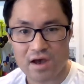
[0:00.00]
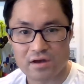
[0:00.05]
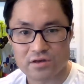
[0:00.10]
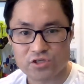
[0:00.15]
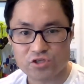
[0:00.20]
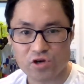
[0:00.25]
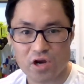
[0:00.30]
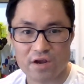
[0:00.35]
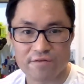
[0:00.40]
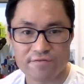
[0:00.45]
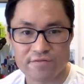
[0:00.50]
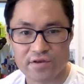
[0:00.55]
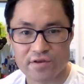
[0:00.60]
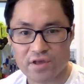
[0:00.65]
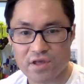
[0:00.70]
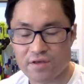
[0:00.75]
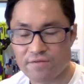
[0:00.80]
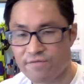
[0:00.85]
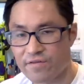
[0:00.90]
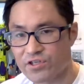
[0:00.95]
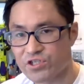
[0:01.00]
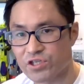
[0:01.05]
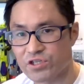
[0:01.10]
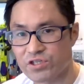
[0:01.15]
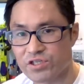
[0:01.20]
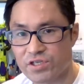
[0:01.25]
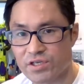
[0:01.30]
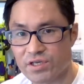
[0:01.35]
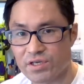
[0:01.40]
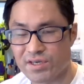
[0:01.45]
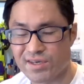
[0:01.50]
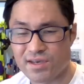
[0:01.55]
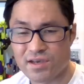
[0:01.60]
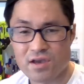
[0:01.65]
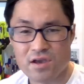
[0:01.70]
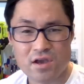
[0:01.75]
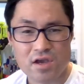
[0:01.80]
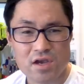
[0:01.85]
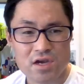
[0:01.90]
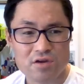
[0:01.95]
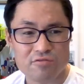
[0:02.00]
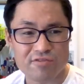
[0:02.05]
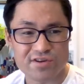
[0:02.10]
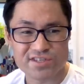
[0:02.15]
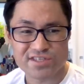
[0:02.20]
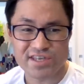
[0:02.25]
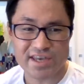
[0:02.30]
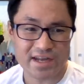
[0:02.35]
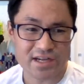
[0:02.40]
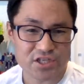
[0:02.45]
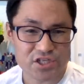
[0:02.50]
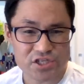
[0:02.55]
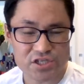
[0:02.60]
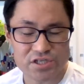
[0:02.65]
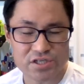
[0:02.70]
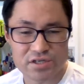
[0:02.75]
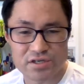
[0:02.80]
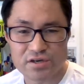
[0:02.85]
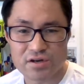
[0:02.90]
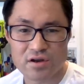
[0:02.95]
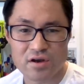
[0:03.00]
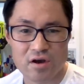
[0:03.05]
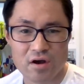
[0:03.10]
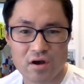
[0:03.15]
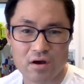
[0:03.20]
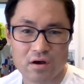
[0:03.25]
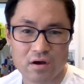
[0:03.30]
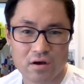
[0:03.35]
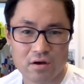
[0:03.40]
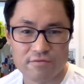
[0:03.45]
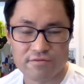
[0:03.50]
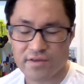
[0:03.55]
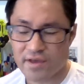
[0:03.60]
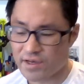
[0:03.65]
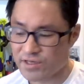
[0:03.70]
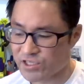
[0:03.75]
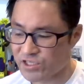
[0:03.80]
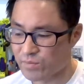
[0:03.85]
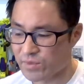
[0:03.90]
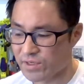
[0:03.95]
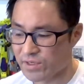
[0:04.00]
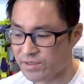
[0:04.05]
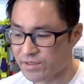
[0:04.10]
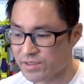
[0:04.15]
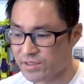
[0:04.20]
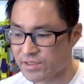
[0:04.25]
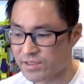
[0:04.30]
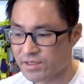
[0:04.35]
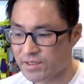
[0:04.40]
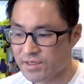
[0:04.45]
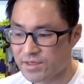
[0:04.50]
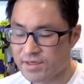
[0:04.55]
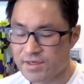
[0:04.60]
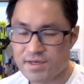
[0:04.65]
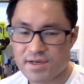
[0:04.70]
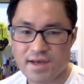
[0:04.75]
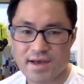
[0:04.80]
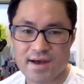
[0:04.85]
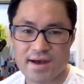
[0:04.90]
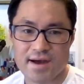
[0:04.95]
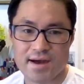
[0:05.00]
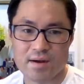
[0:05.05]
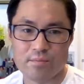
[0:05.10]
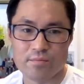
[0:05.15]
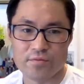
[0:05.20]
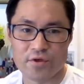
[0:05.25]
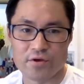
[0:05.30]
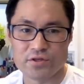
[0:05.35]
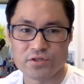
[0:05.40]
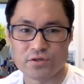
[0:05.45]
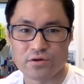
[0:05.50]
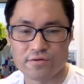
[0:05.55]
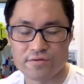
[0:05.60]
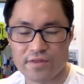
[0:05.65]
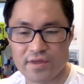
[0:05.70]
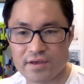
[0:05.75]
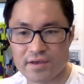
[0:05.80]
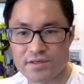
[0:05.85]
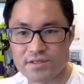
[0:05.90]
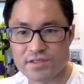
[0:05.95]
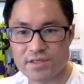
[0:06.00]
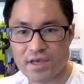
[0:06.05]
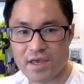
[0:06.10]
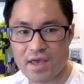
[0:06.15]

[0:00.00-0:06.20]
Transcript: traffic, efficiency, retention of customers, those sort of things.